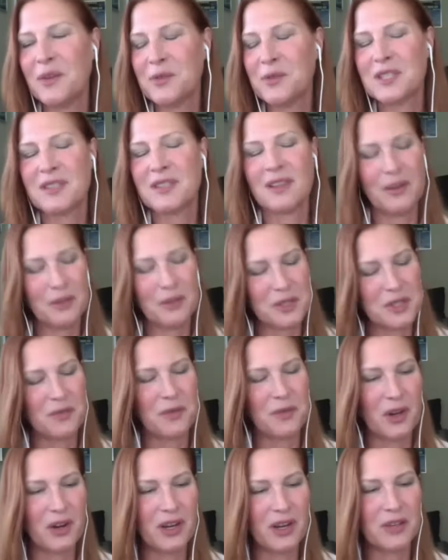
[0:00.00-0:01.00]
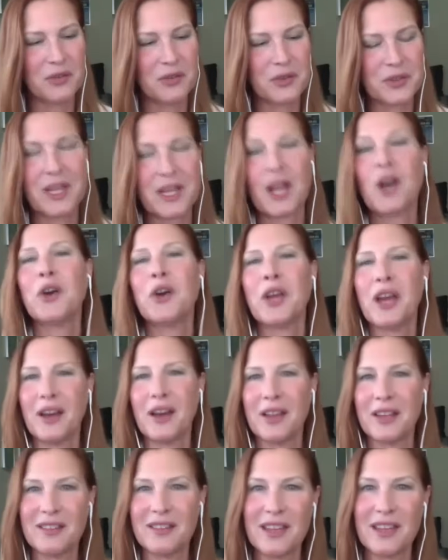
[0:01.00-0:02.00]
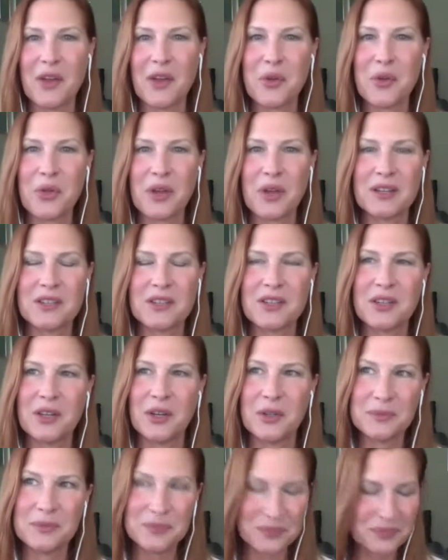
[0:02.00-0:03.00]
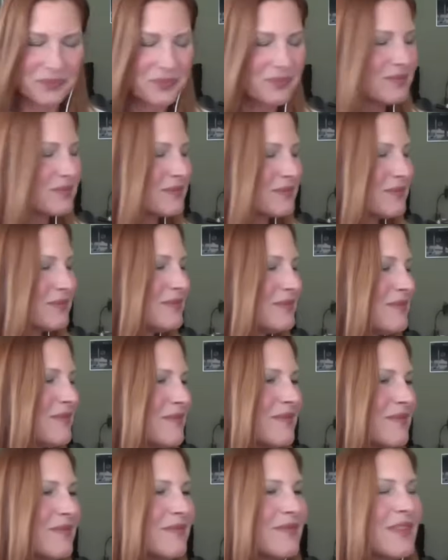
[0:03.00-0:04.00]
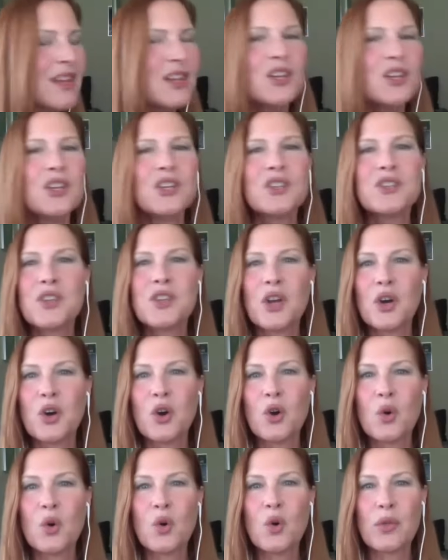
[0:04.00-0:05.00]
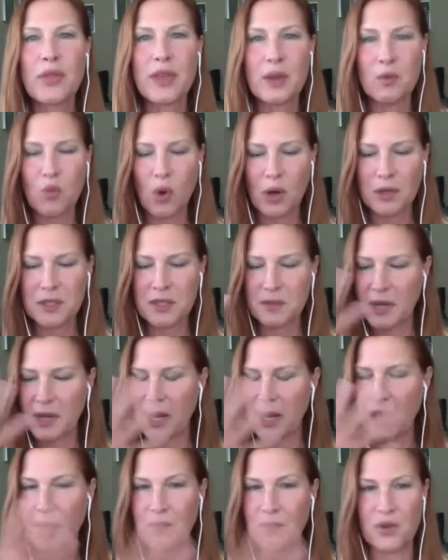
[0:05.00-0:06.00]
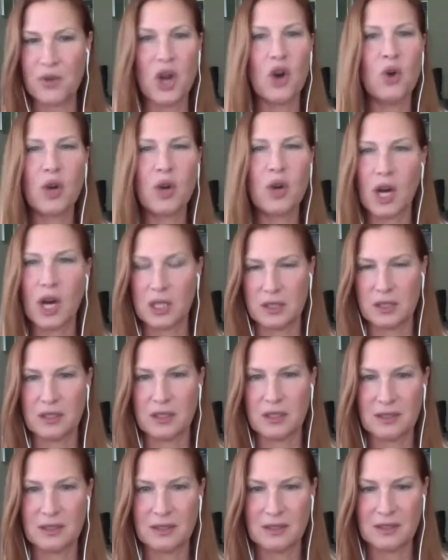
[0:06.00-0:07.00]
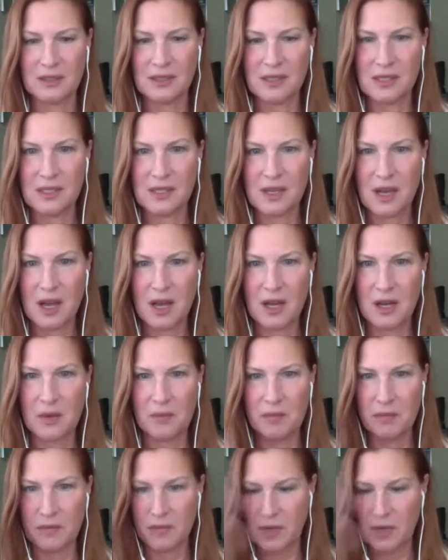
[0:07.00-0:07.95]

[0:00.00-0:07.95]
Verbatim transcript: was, it was a very interesting. Oh yeah, and the other thing too. So they wanted me to have no color. Um, I was